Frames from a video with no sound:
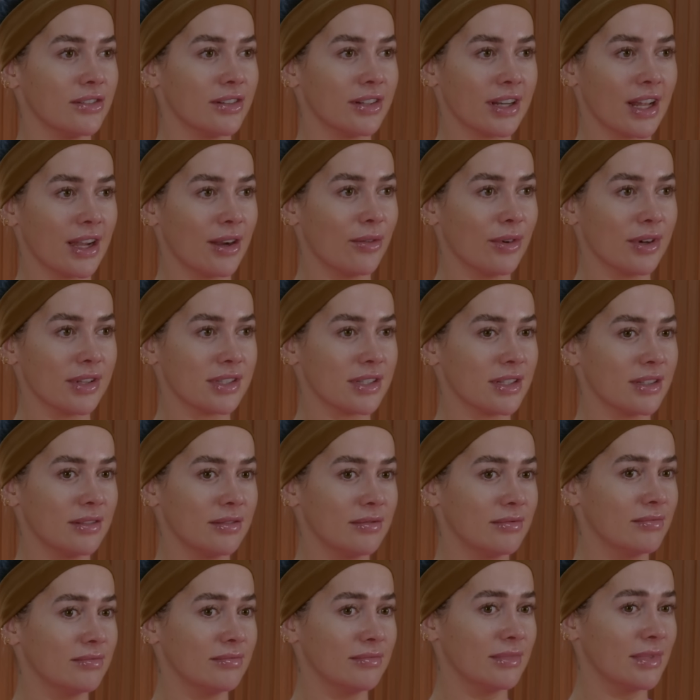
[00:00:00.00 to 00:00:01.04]
And I wasn't
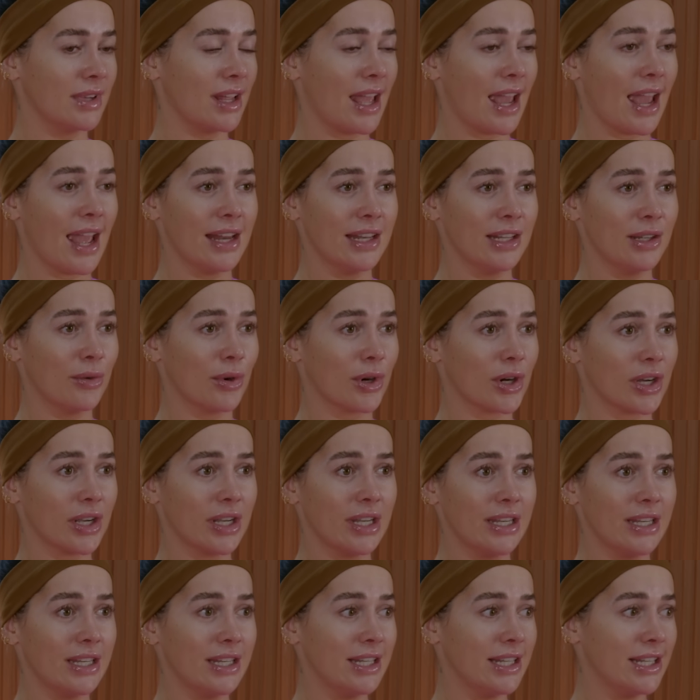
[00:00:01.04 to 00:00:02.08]
anywhere
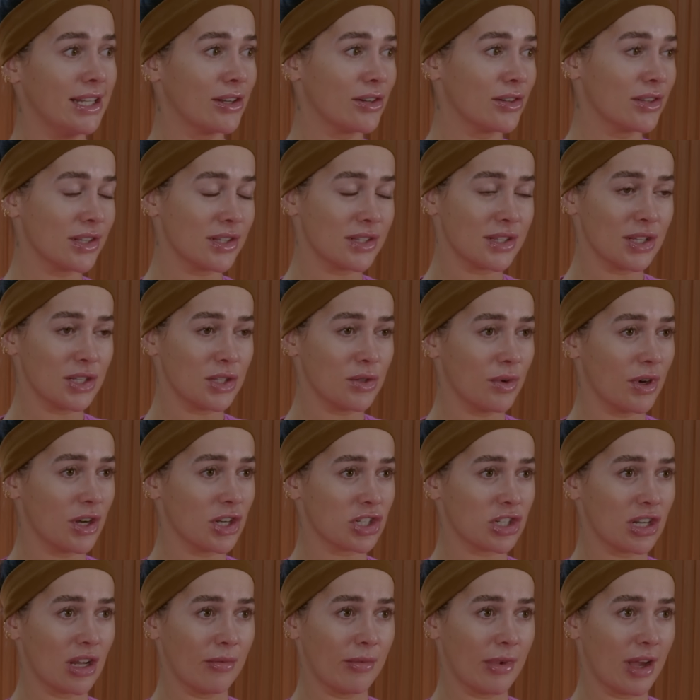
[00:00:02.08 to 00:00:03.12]
near the
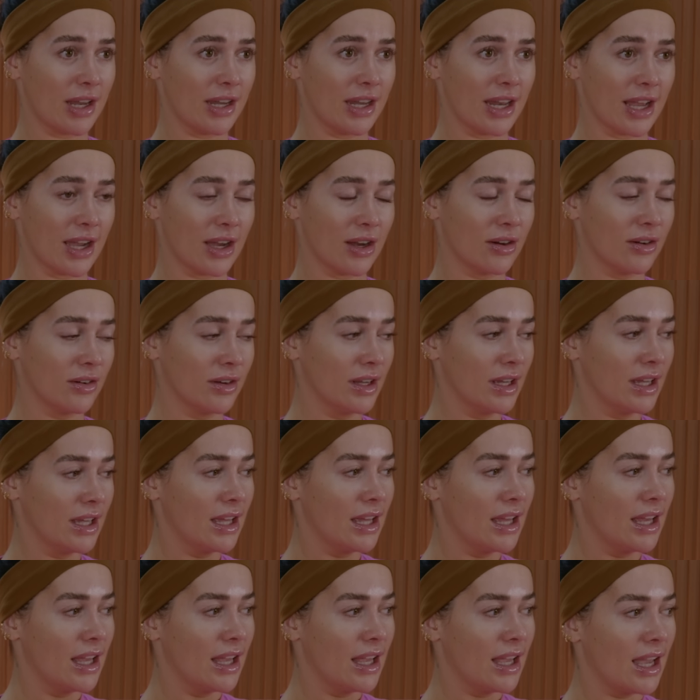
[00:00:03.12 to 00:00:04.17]
situation I'm at now,
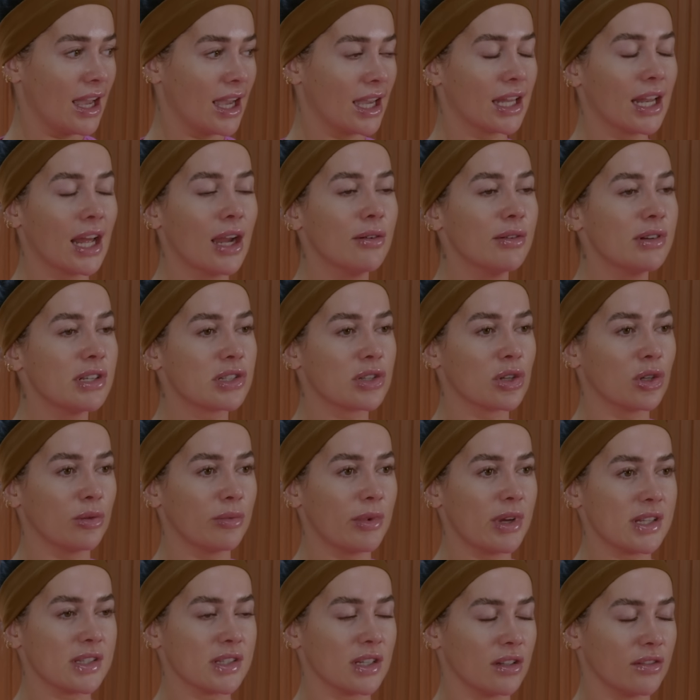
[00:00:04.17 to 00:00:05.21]
and I always told
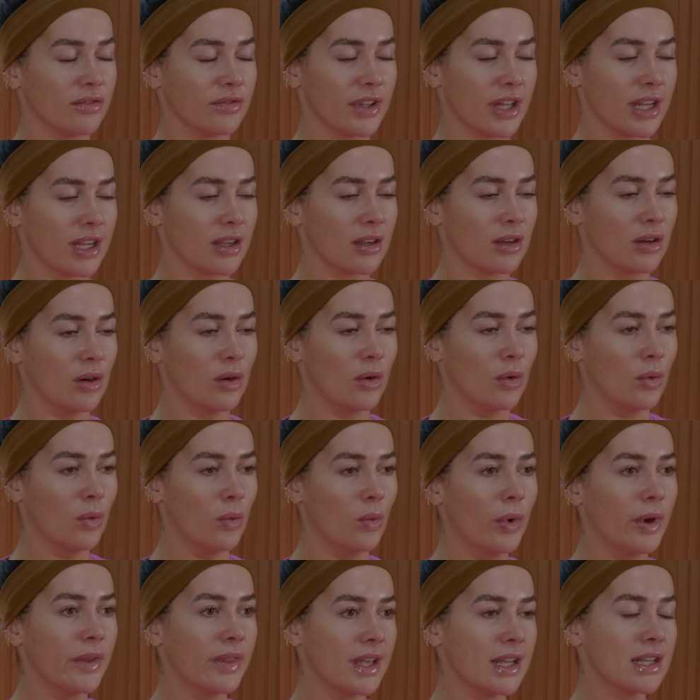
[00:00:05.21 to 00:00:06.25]
myself, like,
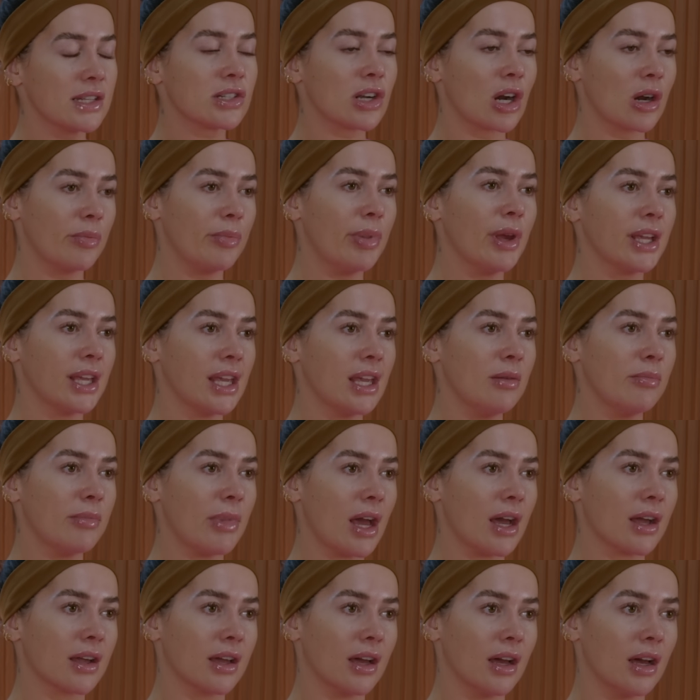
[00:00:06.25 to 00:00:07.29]
when they start picking
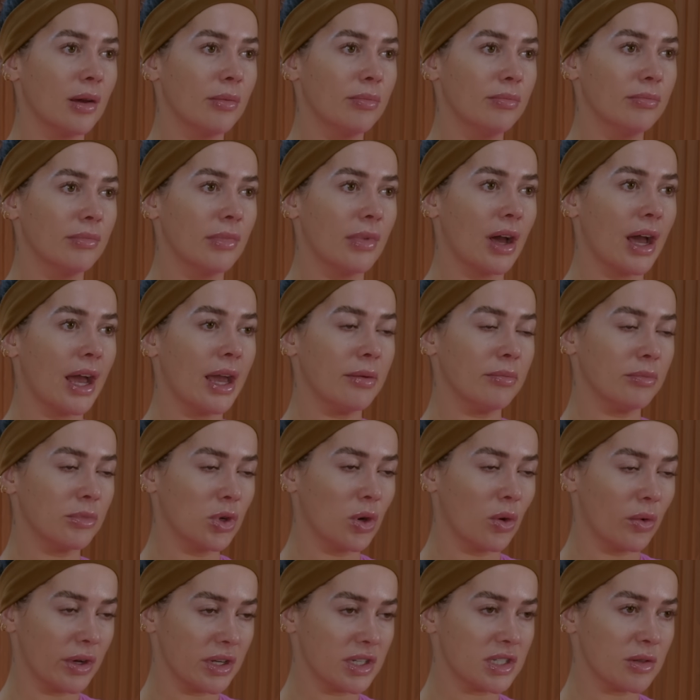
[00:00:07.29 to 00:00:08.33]
back up, I'm
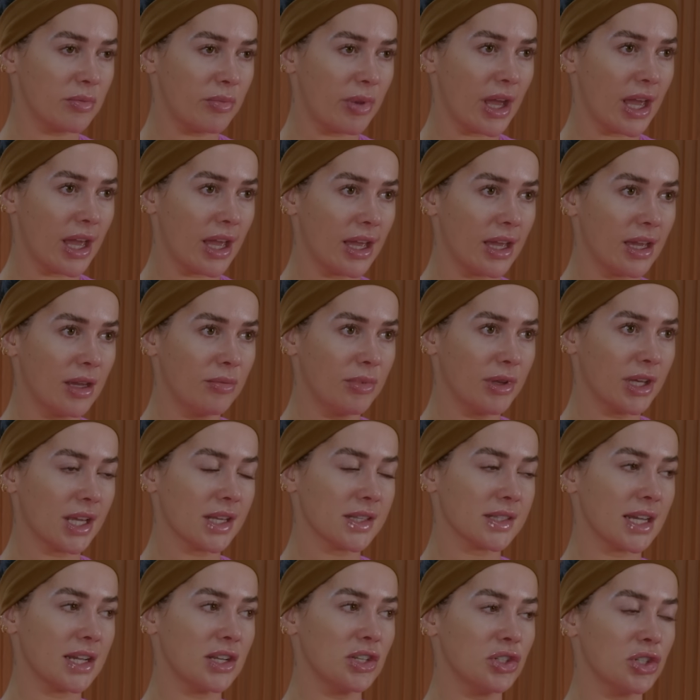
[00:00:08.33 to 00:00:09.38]
going to pay because
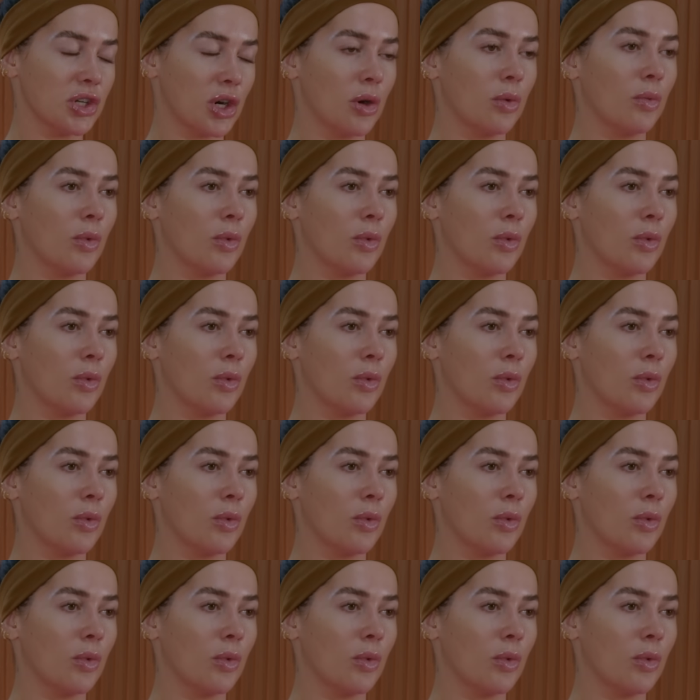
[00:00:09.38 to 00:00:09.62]
I don't